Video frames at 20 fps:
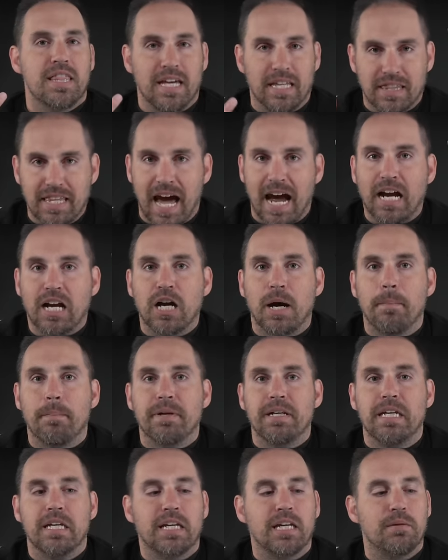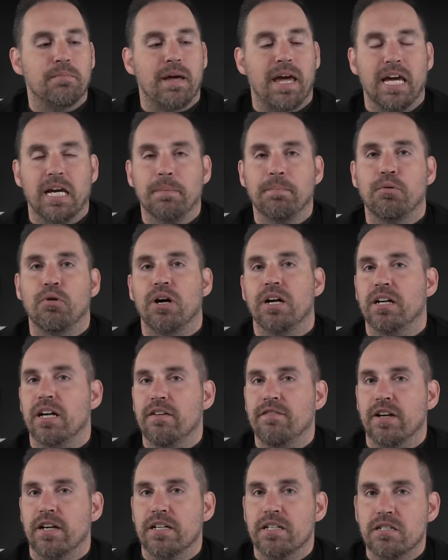that that company can make, put in a
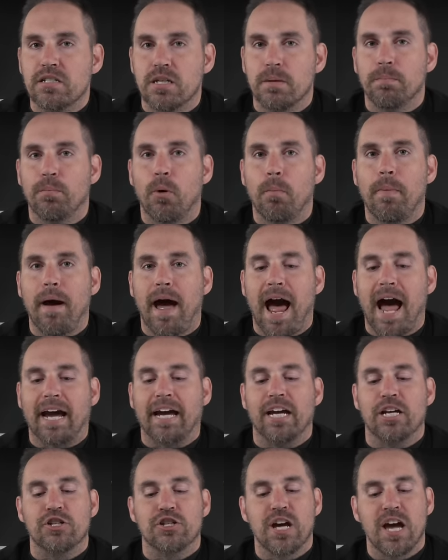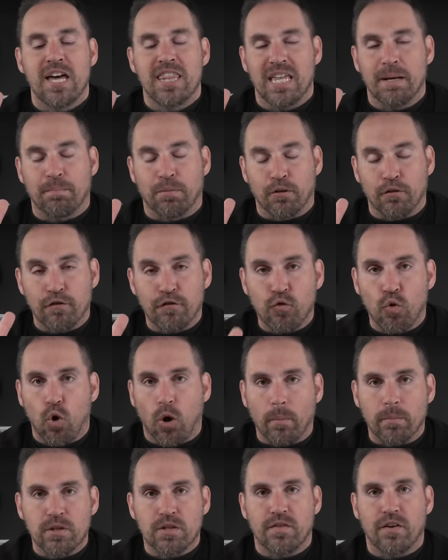very simple package that
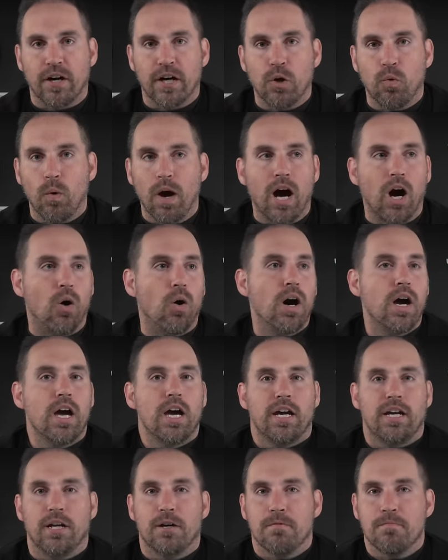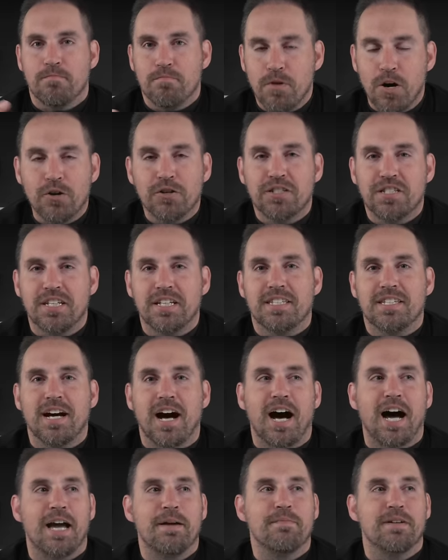performs very well. You know, most of the
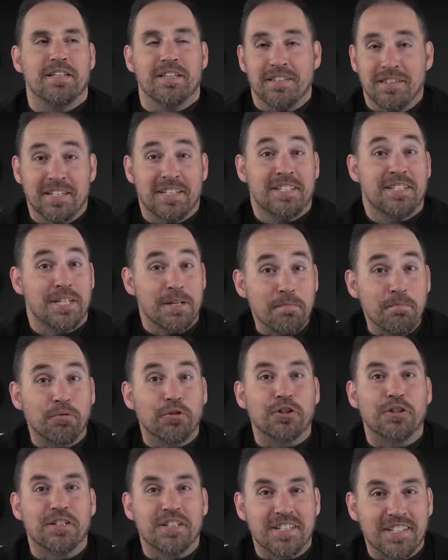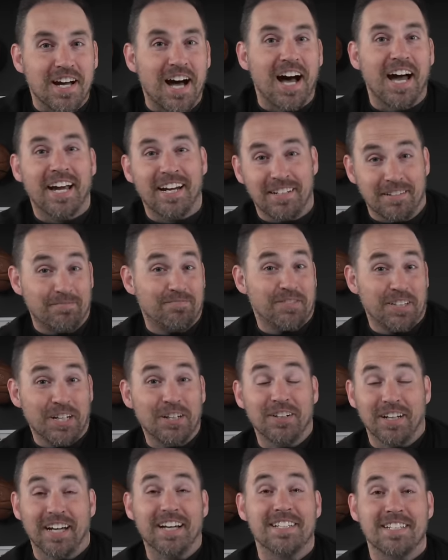time, the simpler design, you know,
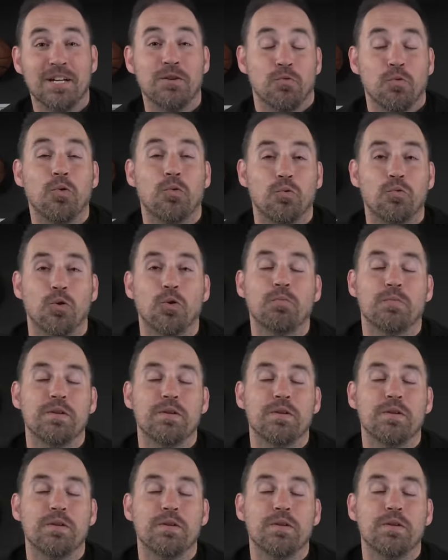like I said, will